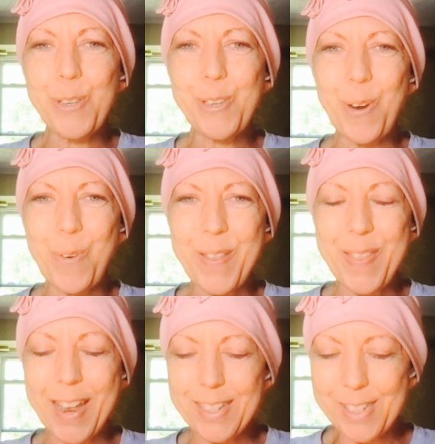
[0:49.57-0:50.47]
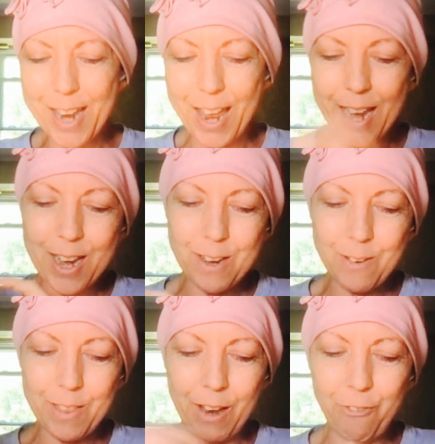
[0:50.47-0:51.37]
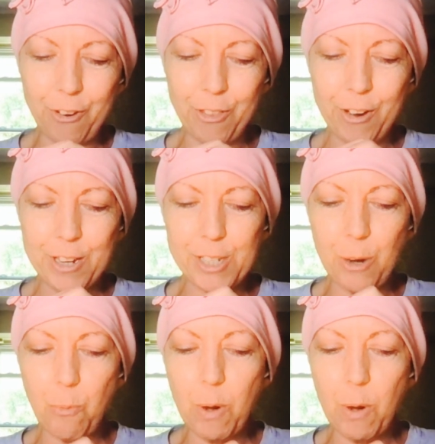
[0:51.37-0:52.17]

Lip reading: So, with that said, without further ado,